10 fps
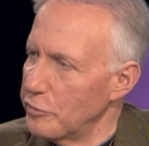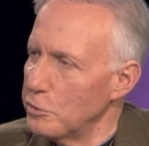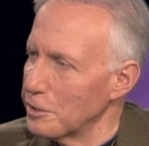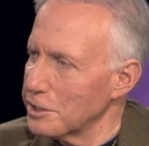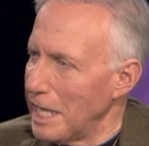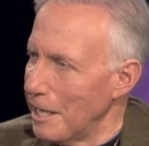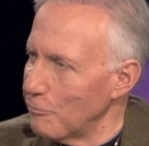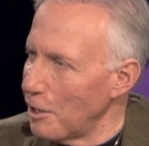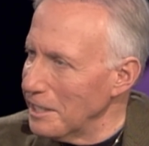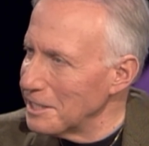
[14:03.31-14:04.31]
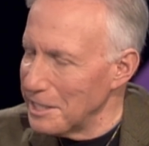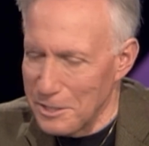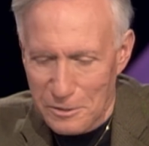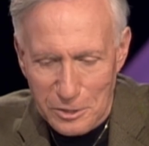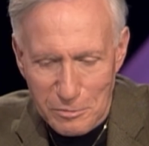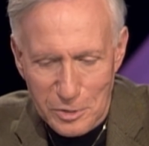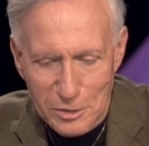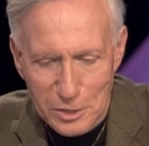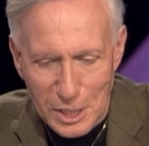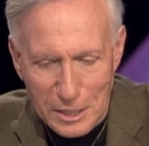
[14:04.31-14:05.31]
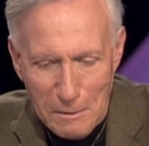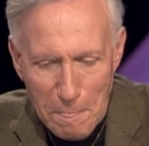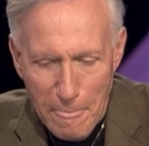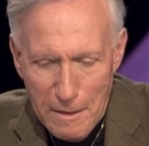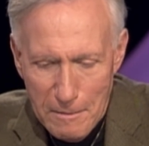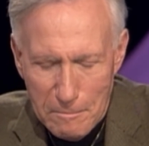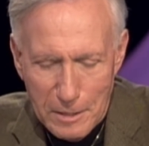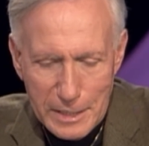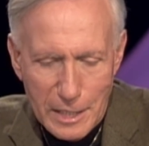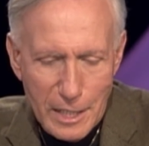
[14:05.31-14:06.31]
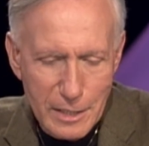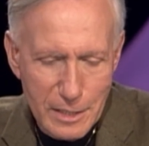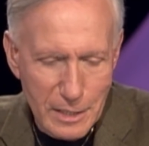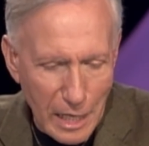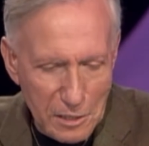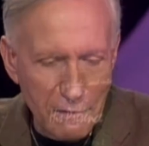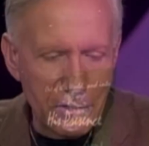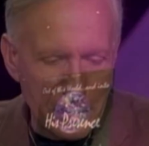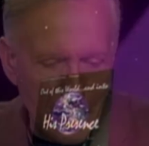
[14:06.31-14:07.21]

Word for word: viewers can't wait to hear your music. But I love the